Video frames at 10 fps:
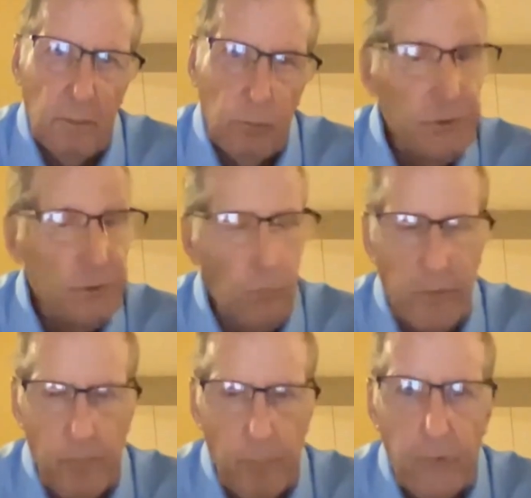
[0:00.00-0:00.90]
which is one
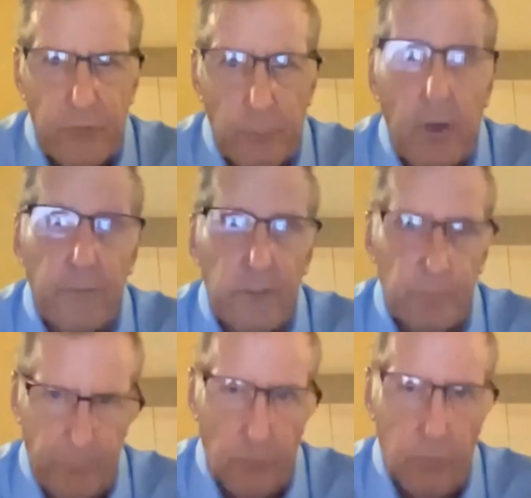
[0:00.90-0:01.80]
of the most
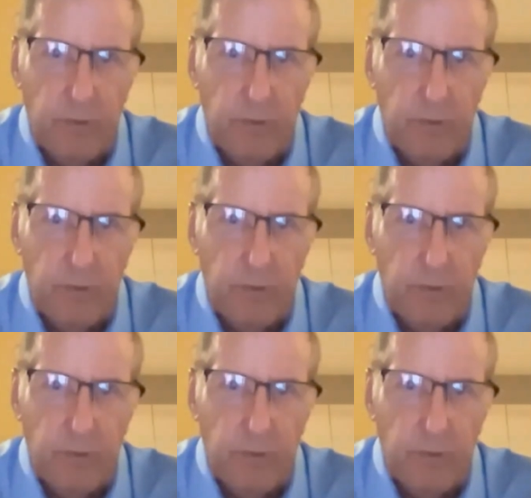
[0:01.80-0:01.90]
abundant